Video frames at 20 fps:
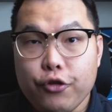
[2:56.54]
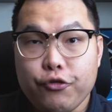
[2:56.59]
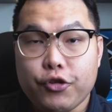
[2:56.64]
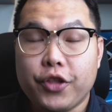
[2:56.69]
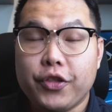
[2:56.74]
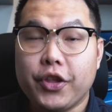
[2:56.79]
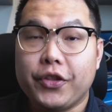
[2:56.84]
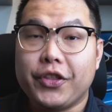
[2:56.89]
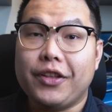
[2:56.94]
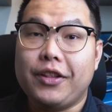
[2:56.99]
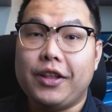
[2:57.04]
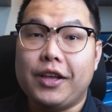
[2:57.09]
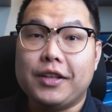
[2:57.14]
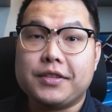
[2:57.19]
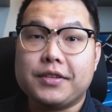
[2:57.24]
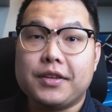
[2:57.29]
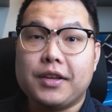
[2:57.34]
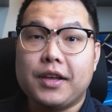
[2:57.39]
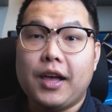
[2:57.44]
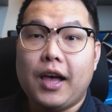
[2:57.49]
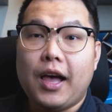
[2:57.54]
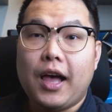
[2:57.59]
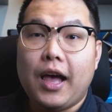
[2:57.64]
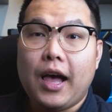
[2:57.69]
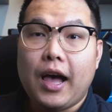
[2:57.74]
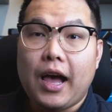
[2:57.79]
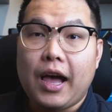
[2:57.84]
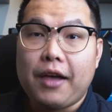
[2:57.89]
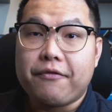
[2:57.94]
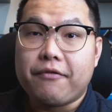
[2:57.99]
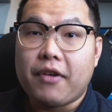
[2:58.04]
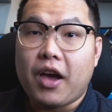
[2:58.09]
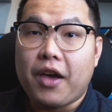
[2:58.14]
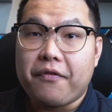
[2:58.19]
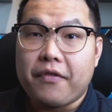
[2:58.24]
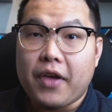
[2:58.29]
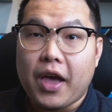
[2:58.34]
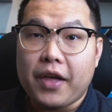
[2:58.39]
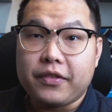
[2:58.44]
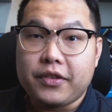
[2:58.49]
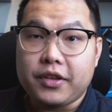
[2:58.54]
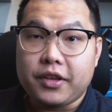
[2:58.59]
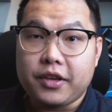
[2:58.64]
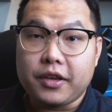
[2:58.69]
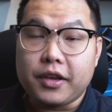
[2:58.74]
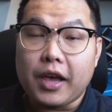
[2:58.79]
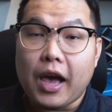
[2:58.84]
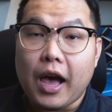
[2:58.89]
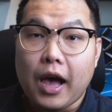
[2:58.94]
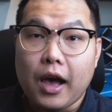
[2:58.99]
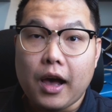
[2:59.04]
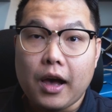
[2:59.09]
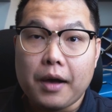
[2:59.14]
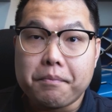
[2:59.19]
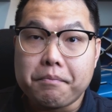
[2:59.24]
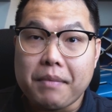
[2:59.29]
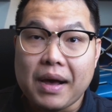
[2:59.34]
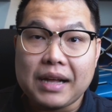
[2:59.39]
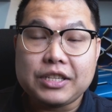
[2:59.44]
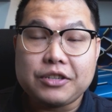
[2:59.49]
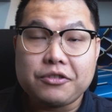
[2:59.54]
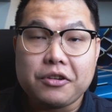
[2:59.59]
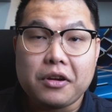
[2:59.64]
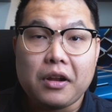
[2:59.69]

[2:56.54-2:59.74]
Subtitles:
Nonetheless, I find that the battery